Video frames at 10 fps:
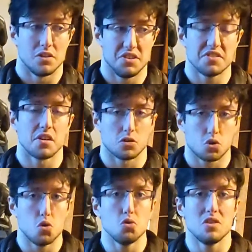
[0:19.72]
These are
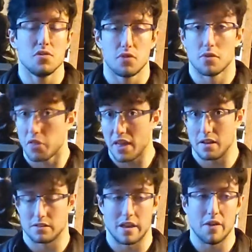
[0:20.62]
two different
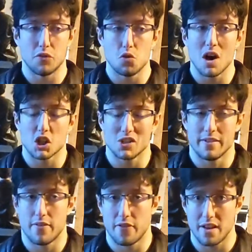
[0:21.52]
things. If you
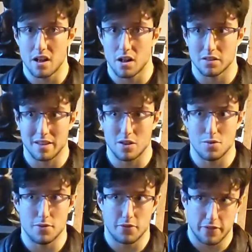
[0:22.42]
actually fail, then
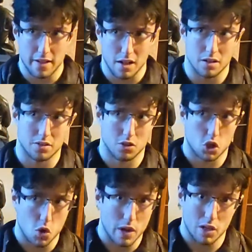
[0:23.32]
you
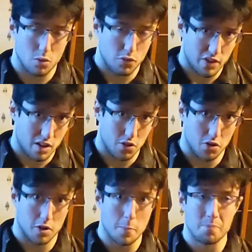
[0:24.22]
failed going to
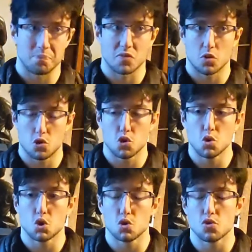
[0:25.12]
failure. You
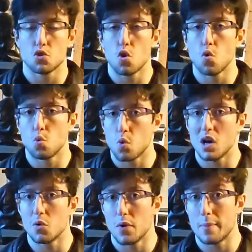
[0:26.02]
should just go
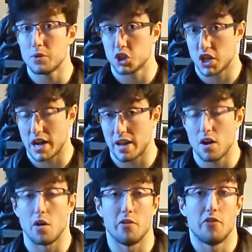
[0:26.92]
one rep shy
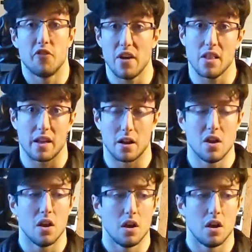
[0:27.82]
of failing.